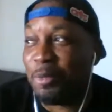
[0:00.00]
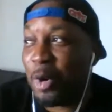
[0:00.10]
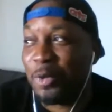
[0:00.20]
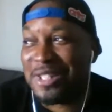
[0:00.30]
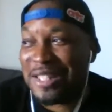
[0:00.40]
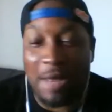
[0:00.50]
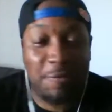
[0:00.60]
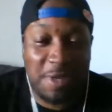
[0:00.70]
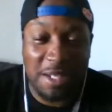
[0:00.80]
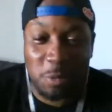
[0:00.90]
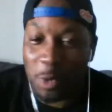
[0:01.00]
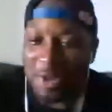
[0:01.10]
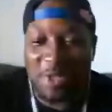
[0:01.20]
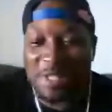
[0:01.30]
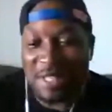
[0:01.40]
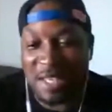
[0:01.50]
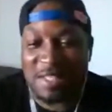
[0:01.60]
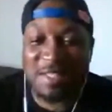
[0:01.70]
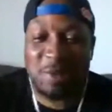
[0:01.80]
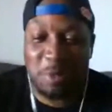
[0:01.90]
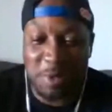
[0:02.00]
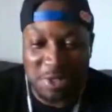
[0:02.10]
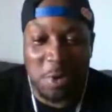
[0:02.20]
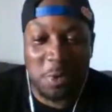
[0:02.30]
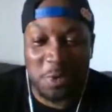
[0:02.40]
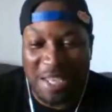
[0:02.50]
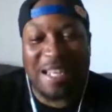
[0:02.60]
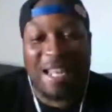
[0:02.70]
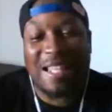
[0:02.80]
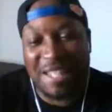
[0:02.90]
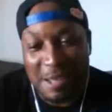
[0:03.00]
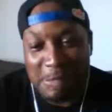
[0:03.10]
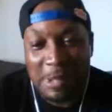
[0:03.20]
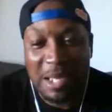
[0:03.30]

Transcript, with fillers: does not fit. One of these kids is doing his own thing, and that's him.